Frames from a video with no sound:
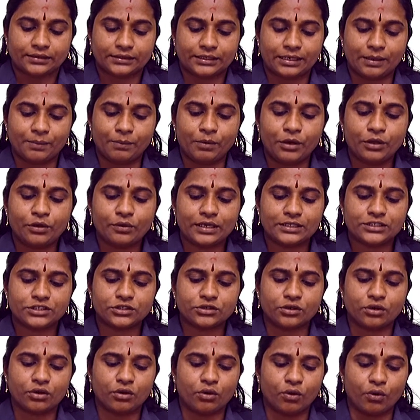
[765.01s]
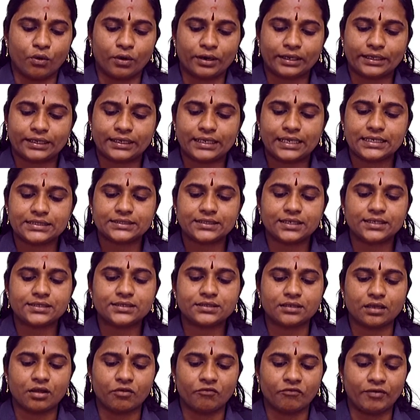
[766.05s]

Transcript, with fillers: The WHO organizes